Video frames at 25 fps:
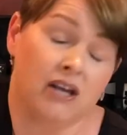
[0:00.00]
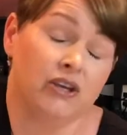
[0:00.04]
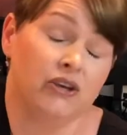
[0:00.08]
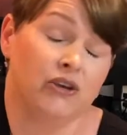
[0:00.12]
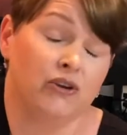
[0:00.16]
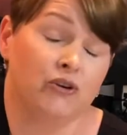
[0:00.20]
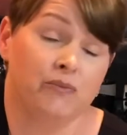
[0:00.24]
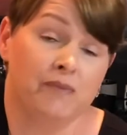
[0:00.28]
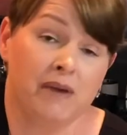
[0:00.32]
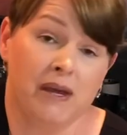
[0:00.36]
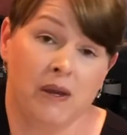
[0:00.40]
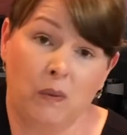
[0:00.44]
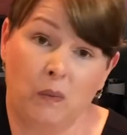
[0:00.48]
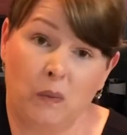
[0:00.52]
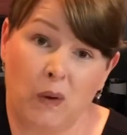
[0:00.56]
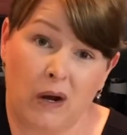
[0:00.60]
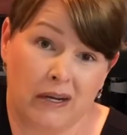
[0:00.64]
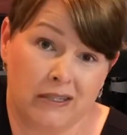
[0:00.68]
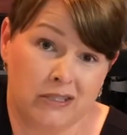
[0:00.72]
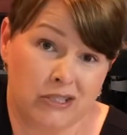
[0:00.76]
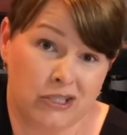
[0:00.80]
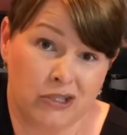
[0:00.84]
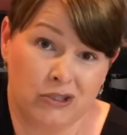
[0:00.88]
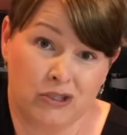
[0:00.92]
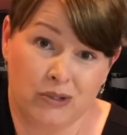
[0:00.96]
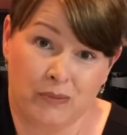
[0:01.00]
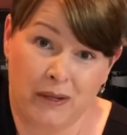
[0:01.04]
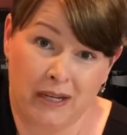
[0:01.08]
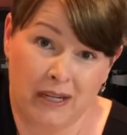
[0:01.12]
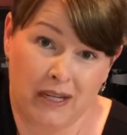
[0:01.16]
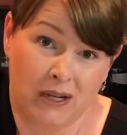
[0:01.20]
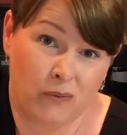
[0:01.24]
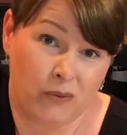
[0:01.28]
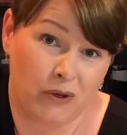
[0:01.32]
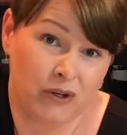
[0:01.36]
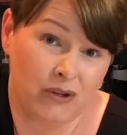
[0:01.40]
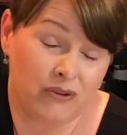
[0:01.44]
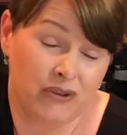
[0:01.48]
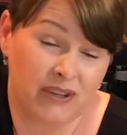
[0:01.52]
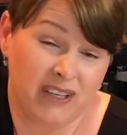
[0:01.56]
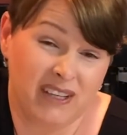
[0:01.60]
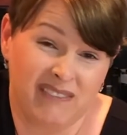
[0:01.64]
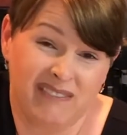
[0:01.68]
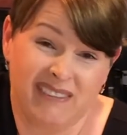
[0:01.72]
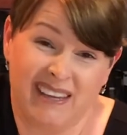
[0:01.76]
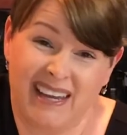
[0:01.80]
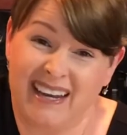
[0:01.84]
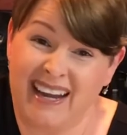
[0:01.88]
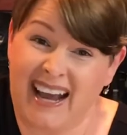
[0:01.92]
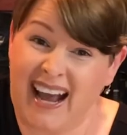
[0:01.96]
You may want to, depending on where you
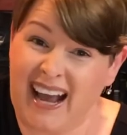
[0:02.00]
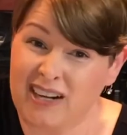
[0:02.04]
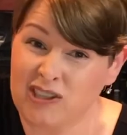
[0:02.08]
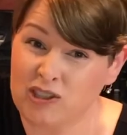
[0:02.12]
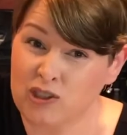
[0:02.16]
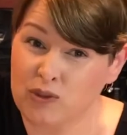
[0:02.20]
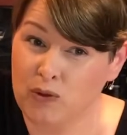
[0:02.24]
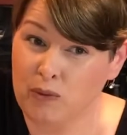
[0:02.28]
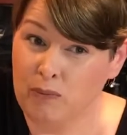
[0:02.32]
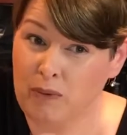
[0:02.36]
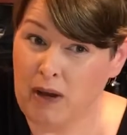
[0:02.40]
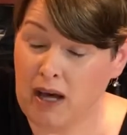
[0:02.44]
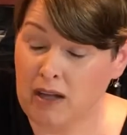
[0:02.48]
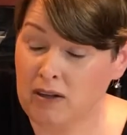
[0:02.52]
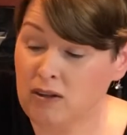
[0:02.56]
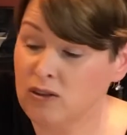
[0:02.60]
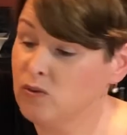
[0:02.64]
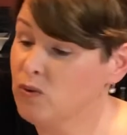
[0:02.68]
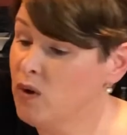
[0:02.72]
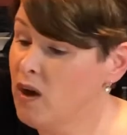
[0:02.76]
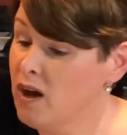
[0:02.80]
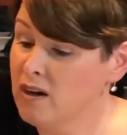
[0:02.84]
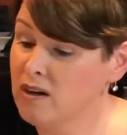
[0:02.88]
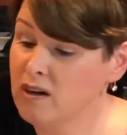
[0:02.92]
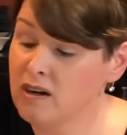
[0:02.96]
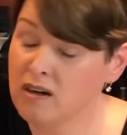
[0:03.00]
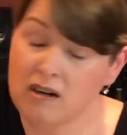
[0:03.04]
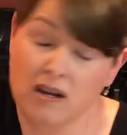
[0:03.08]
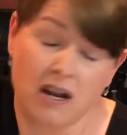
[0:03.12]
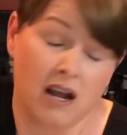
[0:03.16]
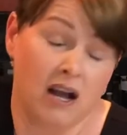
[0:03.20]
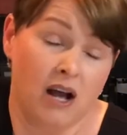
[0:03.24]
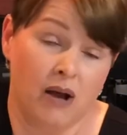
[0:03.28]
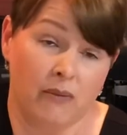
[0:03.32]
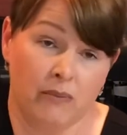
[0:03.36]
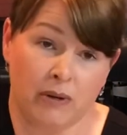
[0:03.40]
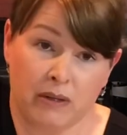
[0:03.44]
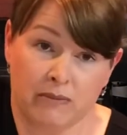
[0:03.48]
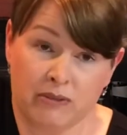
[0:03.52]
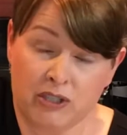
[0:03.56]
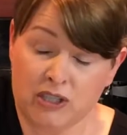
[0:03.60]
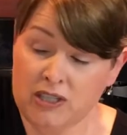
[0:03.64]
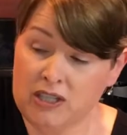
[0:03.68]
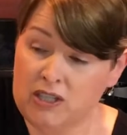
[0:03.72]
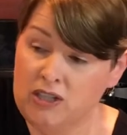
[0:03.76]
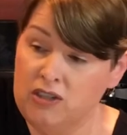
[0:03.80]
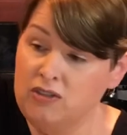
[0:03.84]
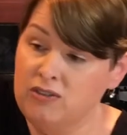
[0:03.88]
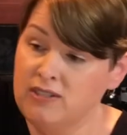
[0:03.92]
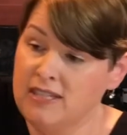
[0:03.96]
live, get actual bottled water. And I'm just
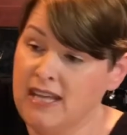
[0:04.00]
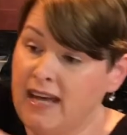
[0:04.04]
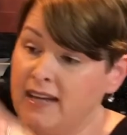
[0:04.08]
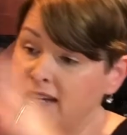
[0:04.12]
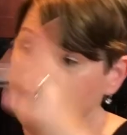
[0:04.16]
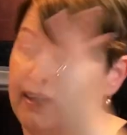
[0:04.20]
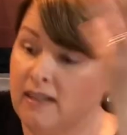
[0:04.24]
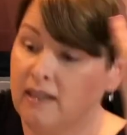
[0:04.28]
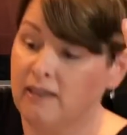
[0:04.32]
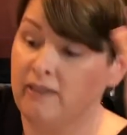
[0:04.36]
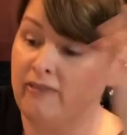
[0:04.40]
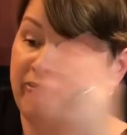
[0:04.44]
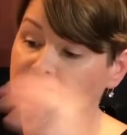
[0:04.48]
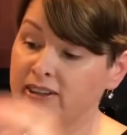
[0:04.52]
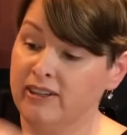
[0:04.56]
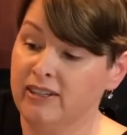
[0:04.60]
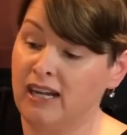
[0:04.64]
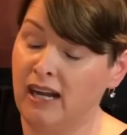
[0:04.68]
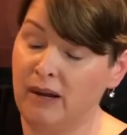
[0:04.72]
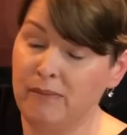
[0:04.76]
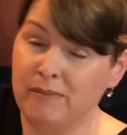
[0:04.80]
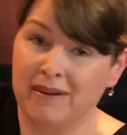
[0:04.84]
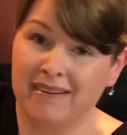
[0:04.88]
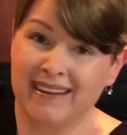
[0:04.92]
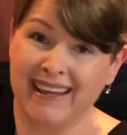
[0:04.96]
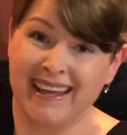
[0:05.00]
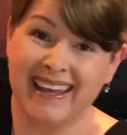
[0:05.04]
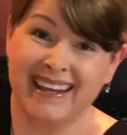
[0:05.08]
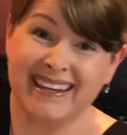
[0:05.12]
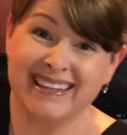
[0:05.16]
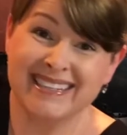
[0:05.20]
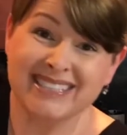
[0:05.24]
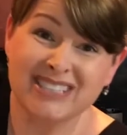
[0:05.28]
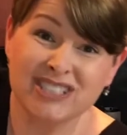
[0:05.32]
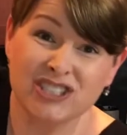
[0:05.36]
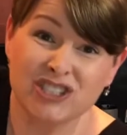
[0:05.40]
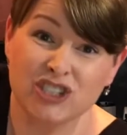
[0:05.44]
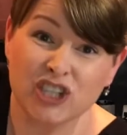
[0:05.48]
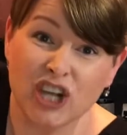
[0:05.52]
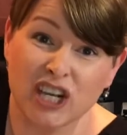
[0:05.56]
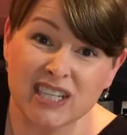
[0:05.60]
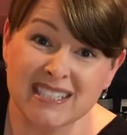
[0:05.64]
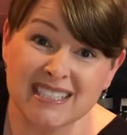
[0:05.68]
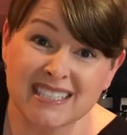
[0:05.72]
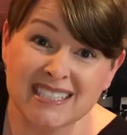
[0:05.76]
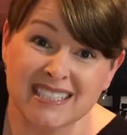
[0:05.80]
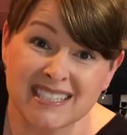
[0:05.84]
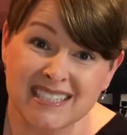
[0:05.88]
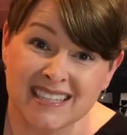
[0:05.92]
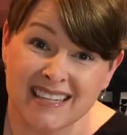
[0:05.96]
gonna use that, and I'm gonna fill it up, and it's
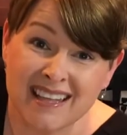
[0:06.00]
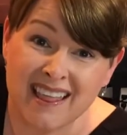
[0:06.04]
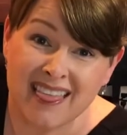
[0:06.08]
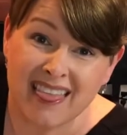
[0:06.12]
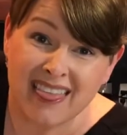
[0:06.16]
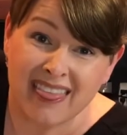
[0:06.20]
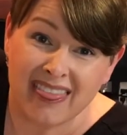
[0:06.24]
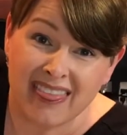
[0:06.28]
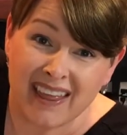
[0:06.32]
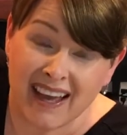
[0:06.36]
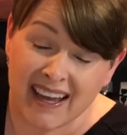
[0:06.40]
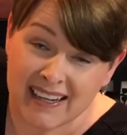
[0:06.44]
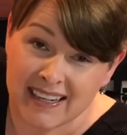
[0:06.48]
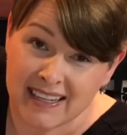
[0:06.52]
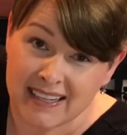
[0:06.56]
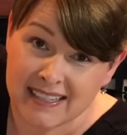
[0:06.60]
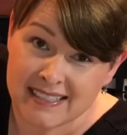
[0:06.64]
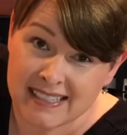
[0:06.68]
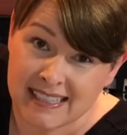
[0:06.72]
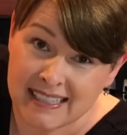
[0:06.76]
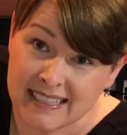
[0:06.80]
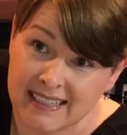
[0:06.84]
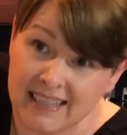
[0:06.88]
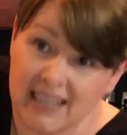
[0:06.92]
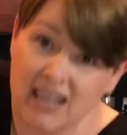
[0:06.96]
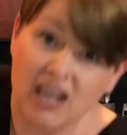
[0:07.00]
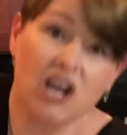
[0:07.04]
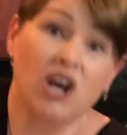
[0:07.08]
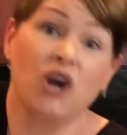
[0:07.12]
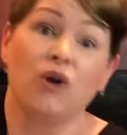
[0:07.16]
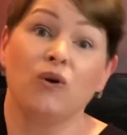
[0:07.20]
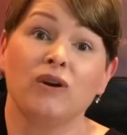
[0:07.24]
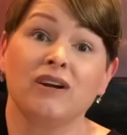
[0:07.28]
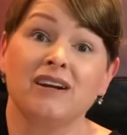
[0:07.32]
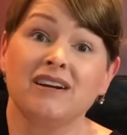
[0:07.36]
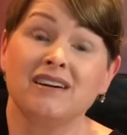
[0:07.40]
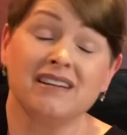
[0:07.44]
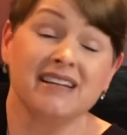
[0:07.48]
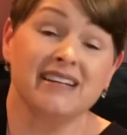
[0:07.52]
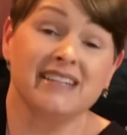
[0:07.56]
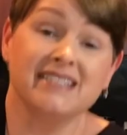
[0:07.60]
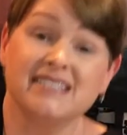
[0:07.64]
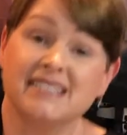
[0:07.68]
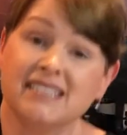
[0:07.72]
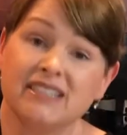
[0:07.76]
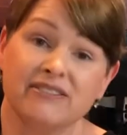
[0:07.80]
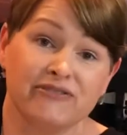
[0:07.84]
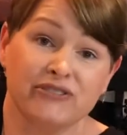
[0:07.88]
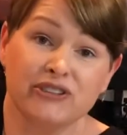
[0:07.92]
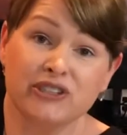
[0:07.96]
just that easy. We're gonna let it
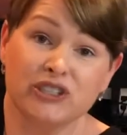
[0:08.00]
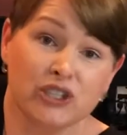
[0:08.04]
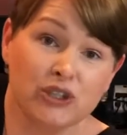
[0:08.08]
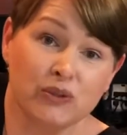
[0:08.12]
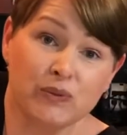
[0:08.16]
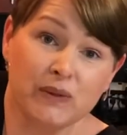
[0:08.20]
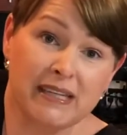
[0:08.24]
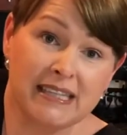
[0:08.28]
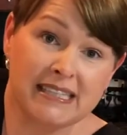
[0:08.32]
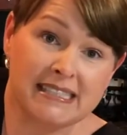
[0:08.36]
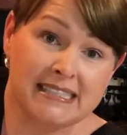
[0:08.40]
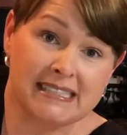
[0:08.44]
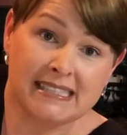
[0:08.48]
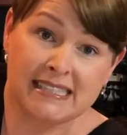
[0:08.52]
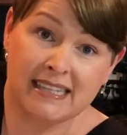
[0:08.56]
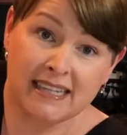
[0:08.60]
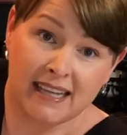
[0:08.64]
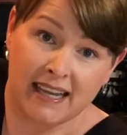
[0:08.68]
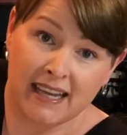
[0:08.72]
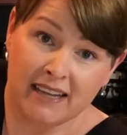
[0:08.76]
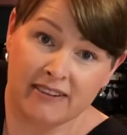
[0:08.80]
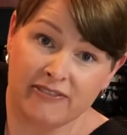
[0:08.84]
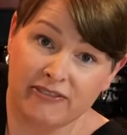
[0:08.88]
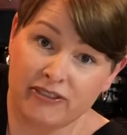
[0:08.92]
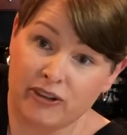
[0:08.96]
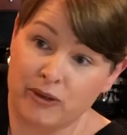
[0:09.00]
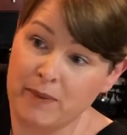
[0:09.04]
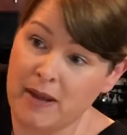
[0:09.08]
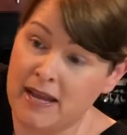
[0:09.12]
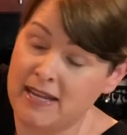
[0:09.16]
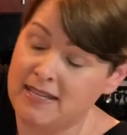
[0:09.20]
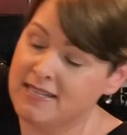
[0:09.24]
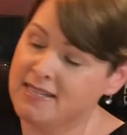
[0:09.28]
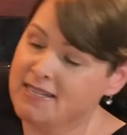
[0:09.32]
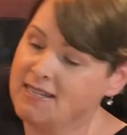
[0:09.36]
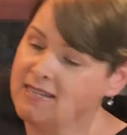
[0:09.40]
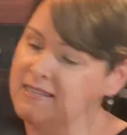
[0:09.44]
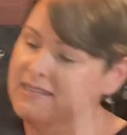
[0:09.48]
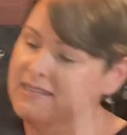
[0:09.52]
sit for 2 weeks and ferment.